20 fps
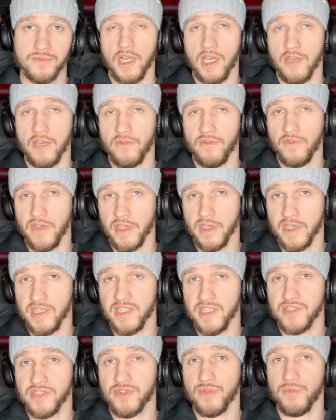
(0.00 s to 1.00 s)
I think
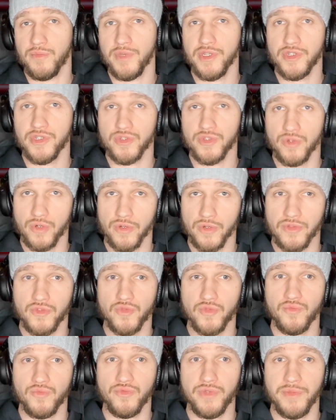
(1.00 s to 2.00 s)
it's a bit short
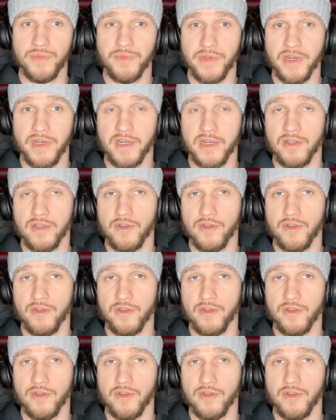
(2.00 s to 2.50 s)
to prepare